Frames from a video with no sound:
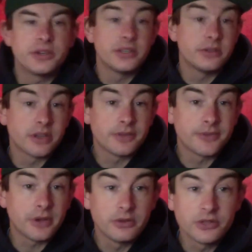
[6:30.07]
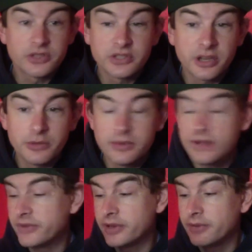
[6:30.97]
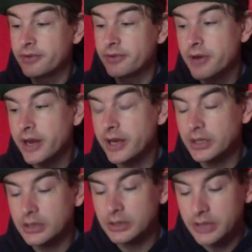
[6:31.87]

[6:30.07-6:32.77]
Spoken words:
shoe so far that's just coped with everything I've thrown at it.